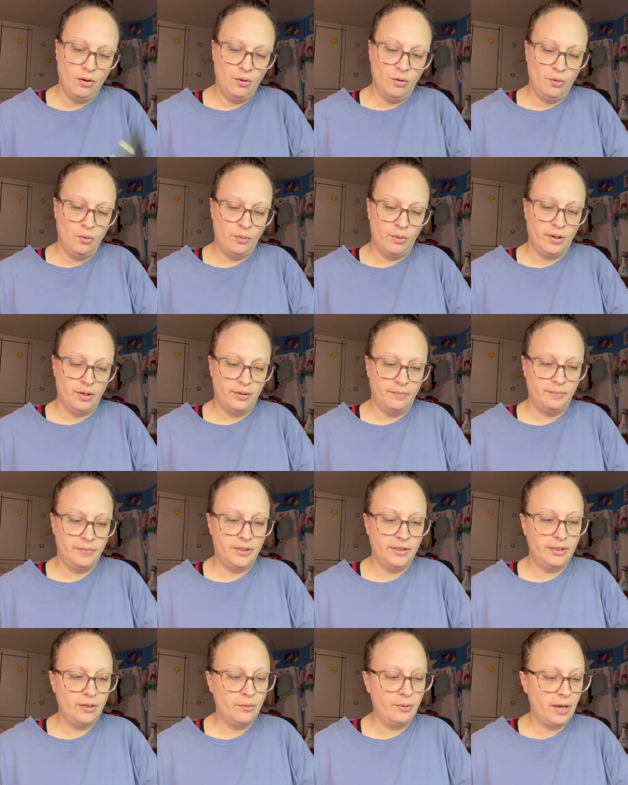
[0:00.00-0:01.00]
Oh,
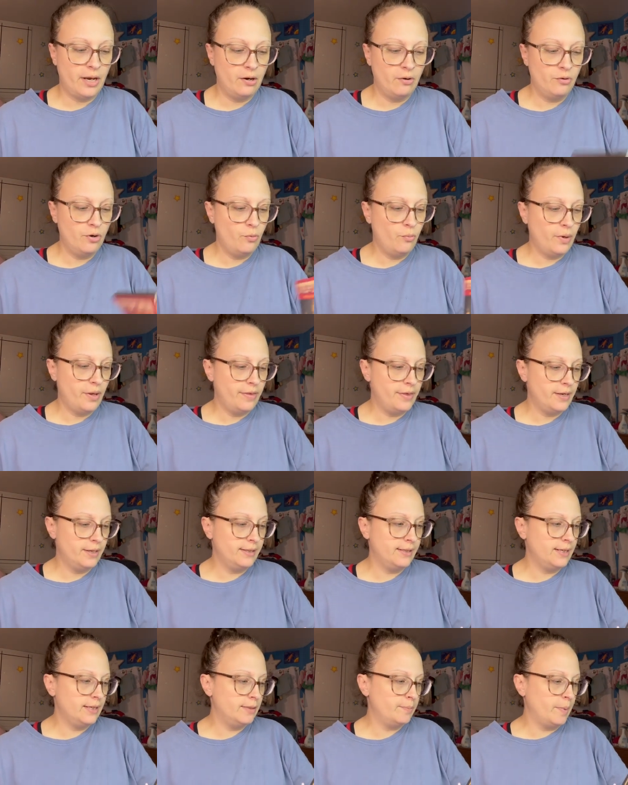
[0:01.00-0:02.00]
so I don't know what this
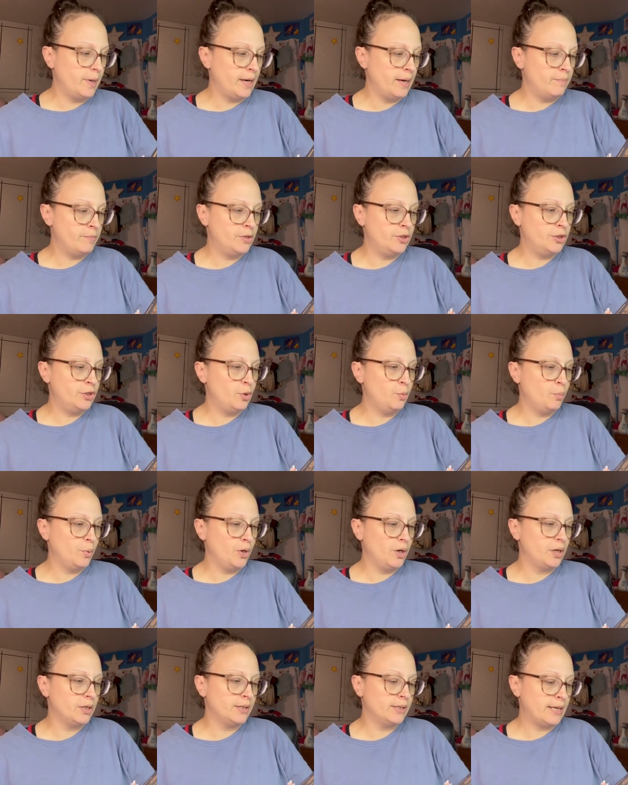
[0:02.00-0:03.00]
is, but I'm super
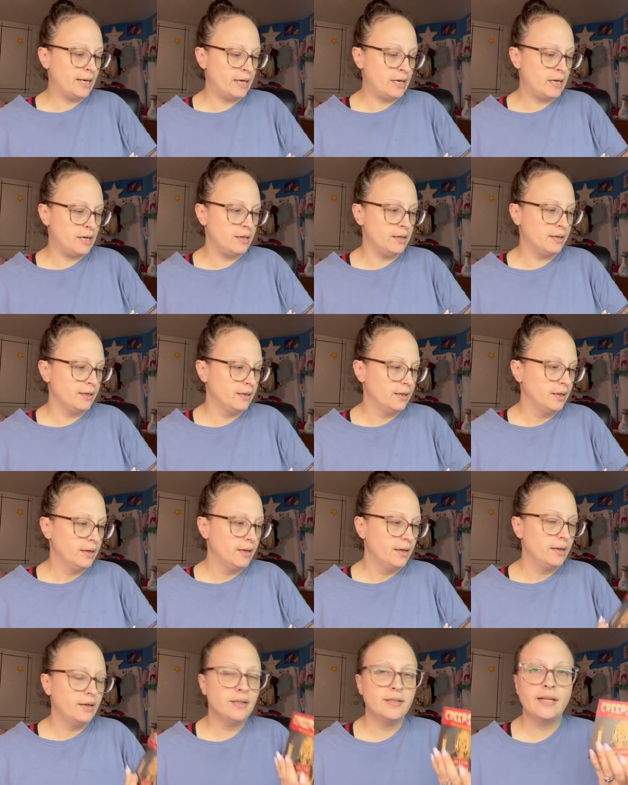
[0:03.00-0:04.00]
excited
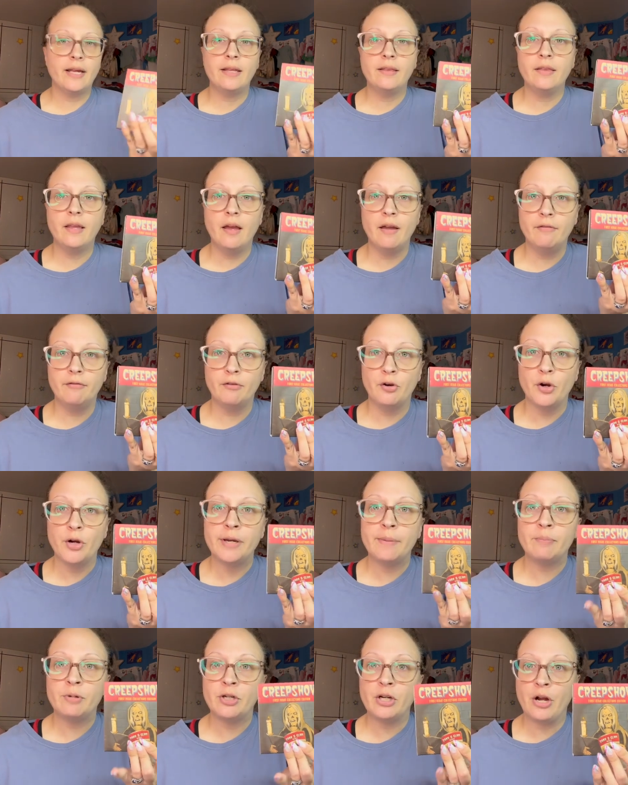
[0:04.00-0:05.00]
because I love
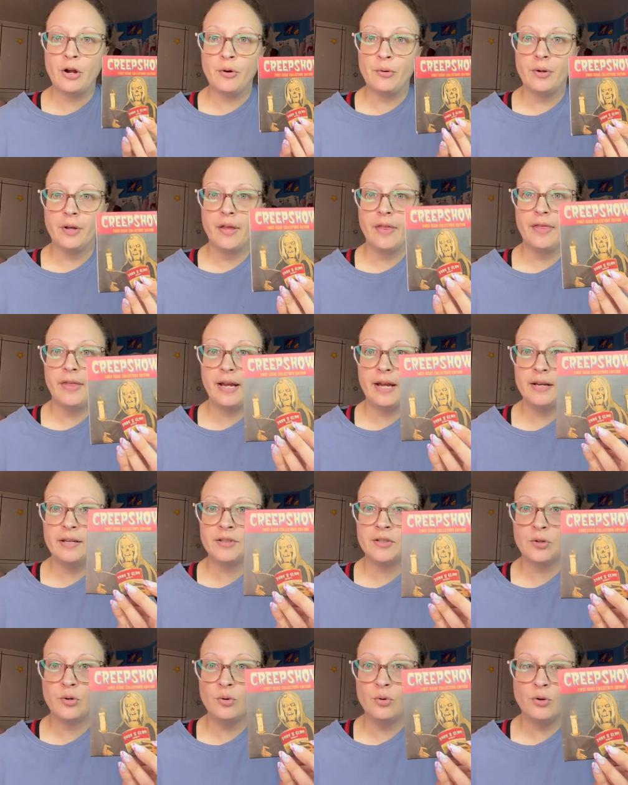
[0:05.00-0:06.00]
Creepshow. That is
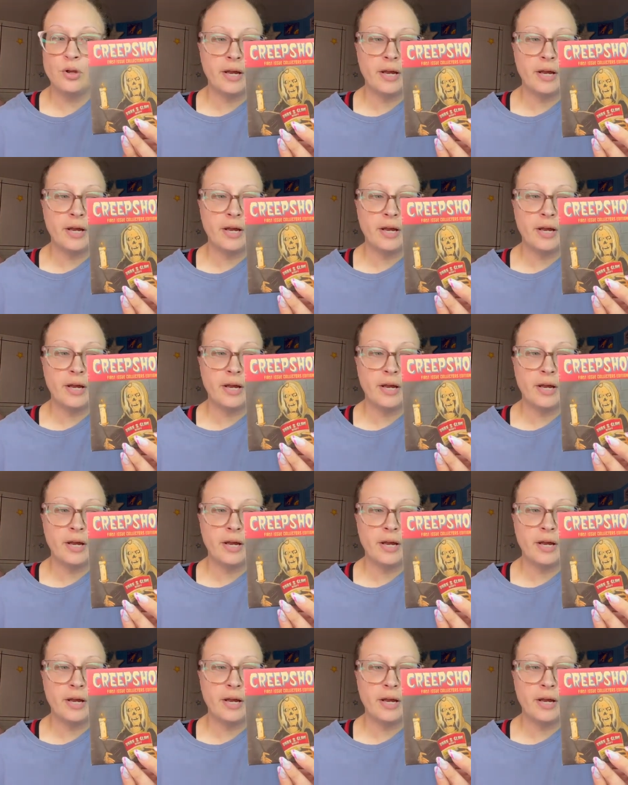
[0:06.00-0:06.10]
cool.